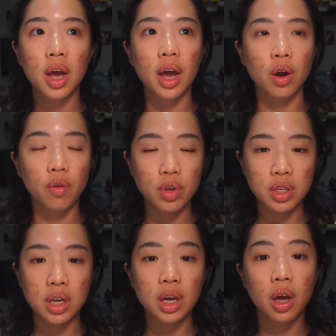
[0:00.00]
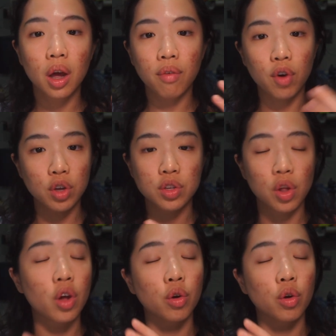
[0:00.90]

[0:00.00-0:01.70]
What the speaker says: and obviously focuses on